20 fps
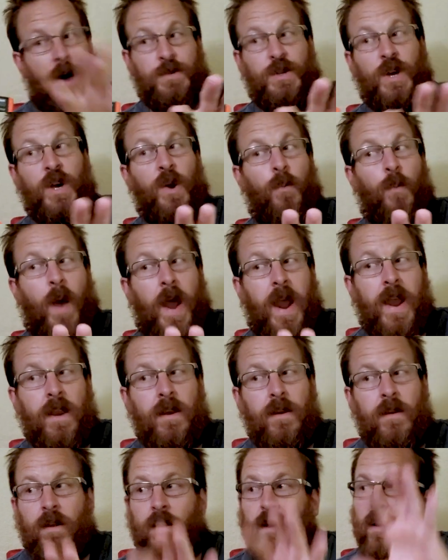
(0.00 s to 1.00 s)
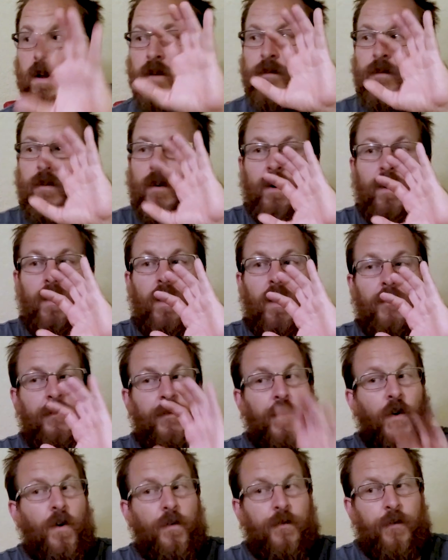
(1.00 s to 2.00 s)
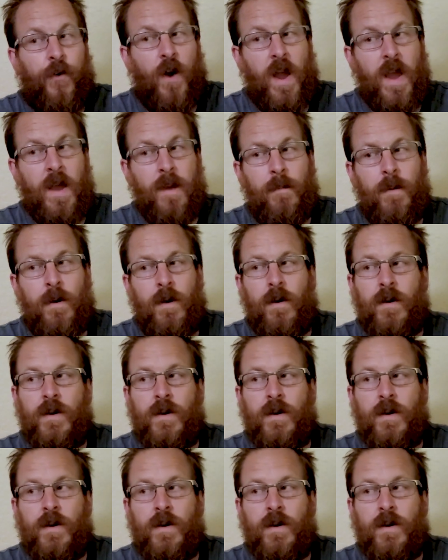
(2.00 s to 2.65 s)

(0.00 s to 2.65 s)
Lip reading: I was gonna wait for a full frame,